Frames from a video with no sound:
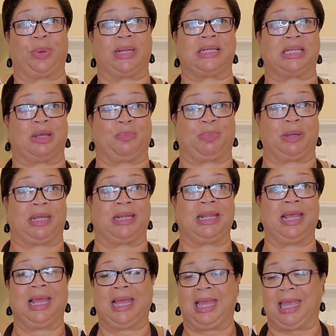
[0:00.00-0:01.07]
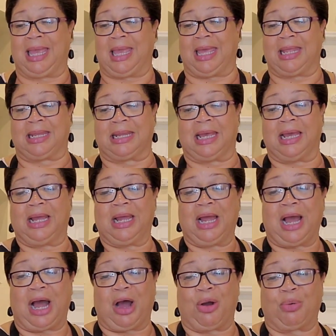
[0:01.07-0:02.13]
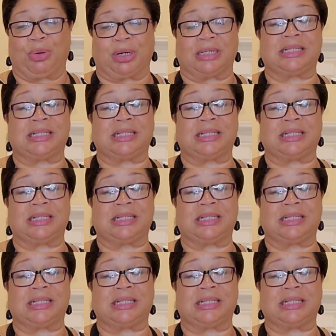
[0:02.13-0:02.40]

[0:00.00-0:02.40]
we dip it in our